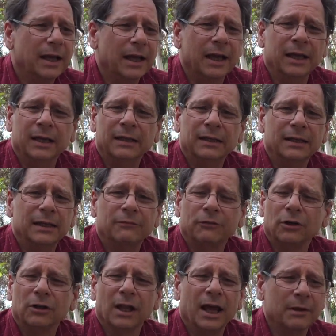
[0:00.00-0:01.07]
And
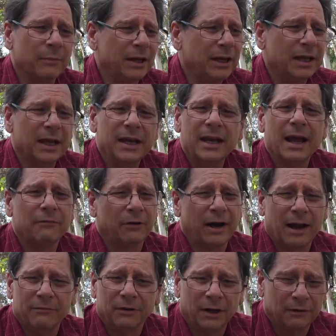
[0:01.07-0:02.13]
if you're like me, you never
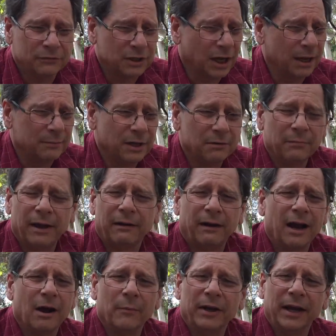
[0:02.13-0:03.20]
have enough time. Doesn't
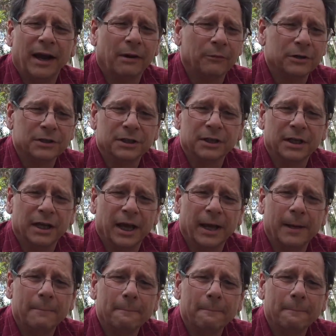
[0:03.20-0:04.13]
matter how many hours in the day.